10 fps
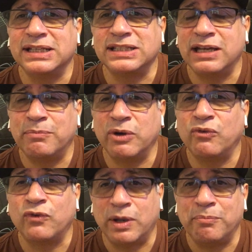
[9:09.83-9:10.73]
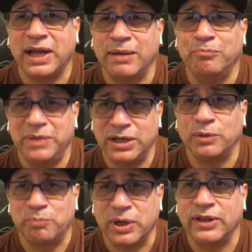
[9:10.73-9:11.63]
summer from my
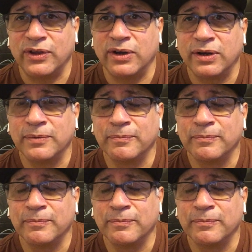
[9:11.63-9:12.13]
middle brother.